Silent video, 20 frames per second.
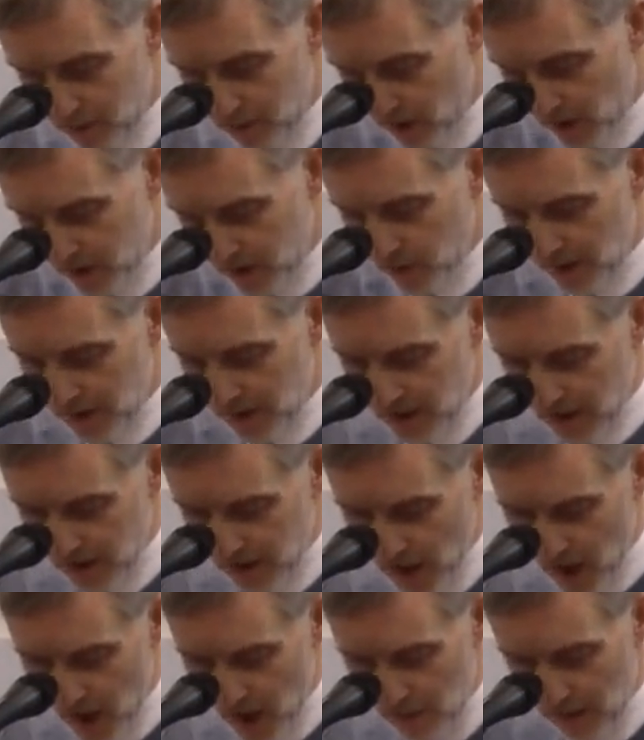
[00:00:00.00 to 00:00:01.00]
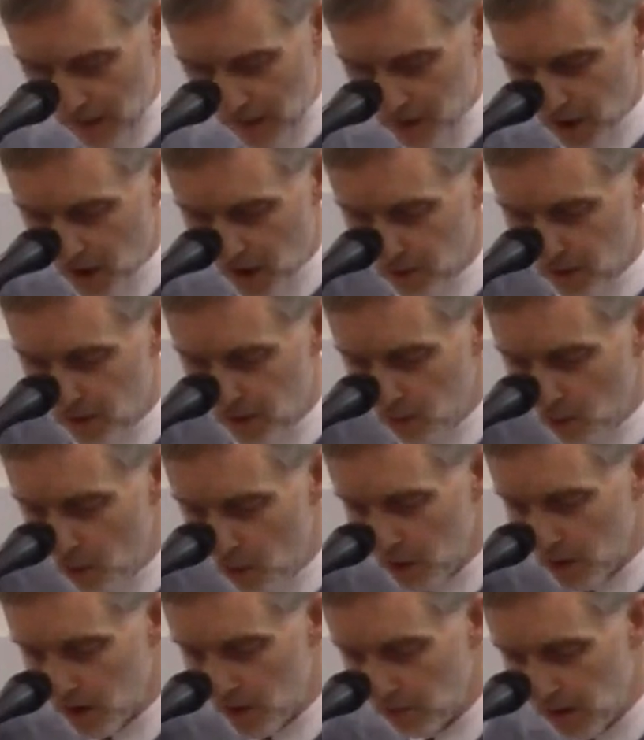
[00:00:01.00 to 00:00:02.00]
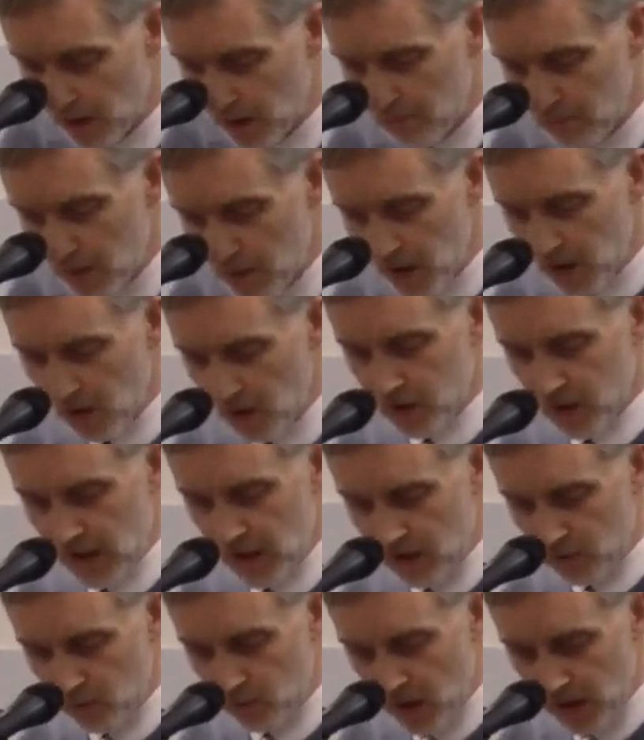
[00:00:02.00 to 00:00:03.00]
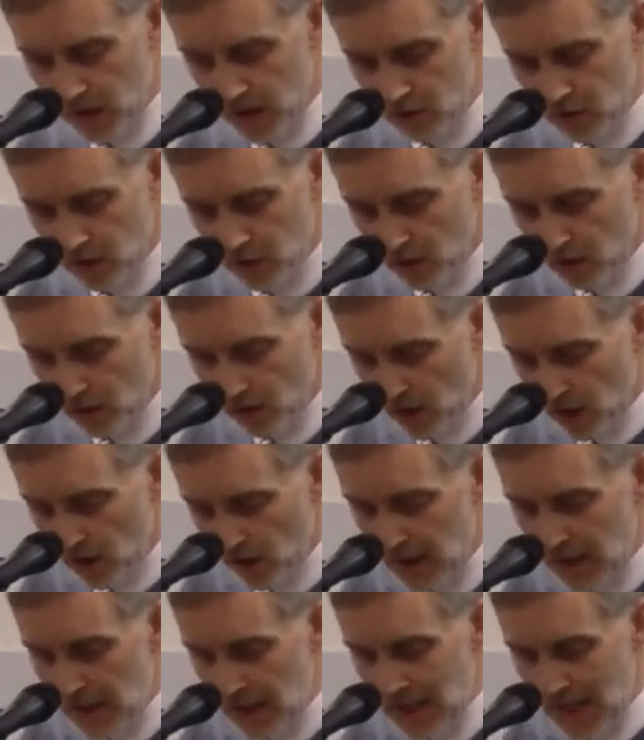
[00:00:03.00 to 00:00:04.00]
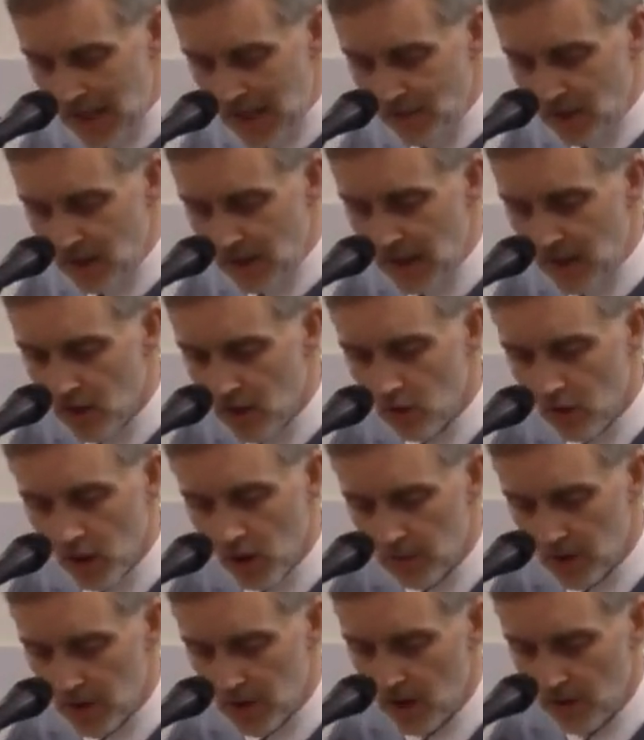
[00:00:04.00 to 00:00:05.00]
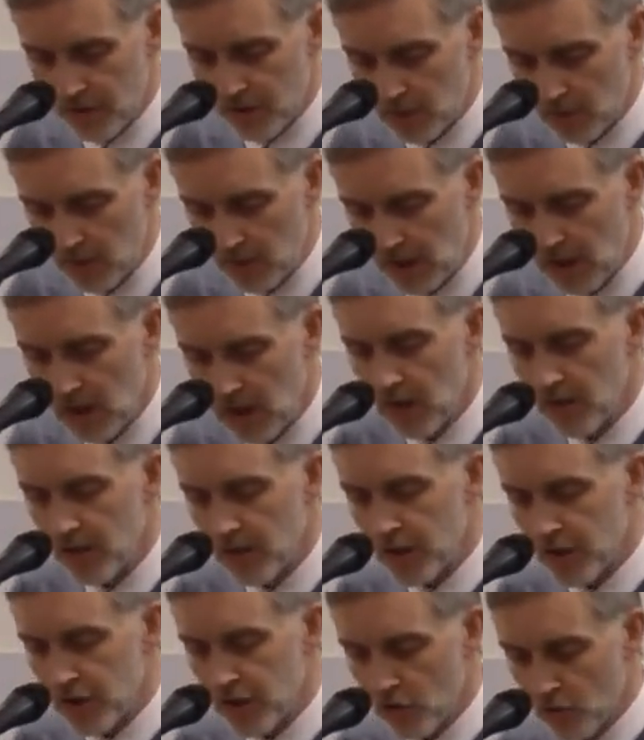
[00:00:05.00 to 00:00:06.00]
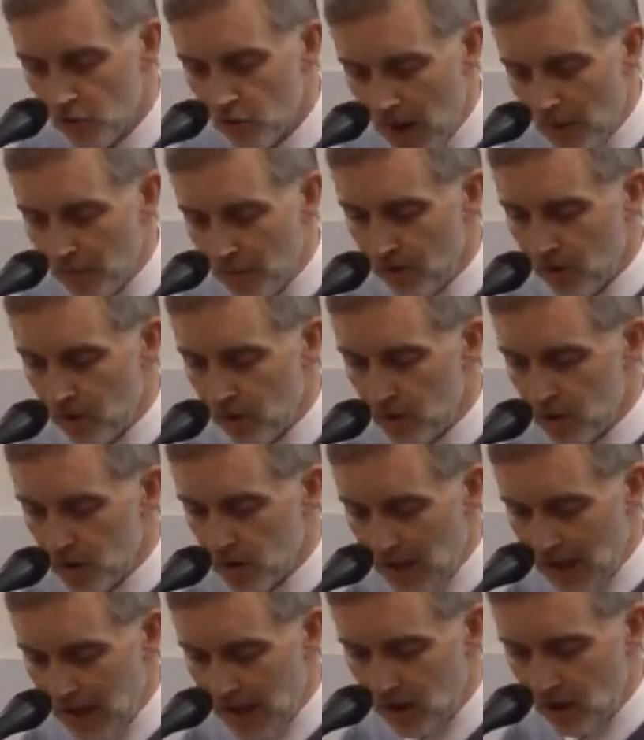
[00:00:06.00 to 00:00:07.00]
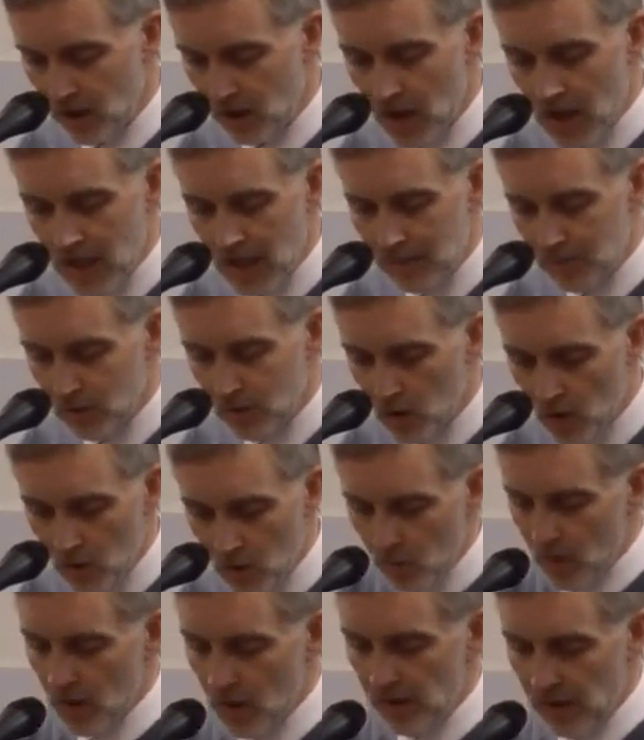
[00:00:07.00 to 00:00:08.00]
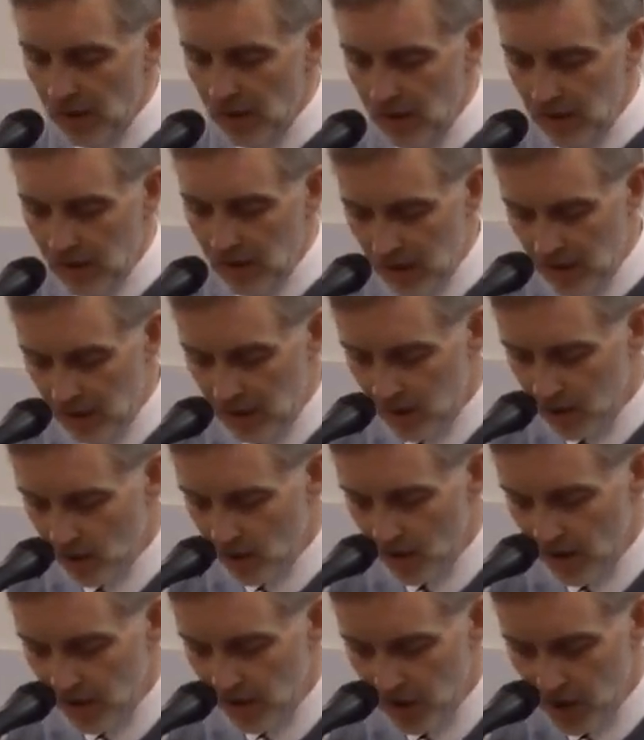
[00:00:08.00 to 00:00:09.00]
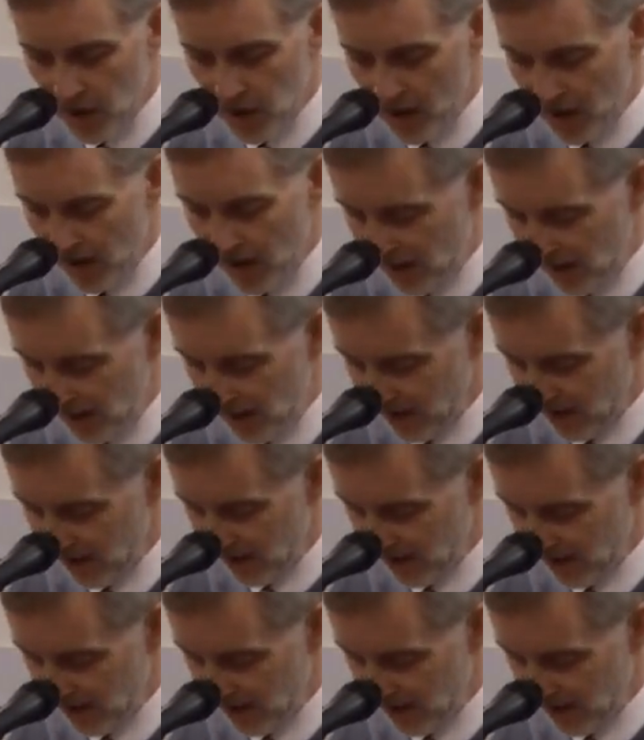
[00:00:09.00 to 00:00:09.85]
Verse 26, I baptize with water, but among you stands one you do not know, even he who comes after me, the strap of whose sandal I am not worthy to untie.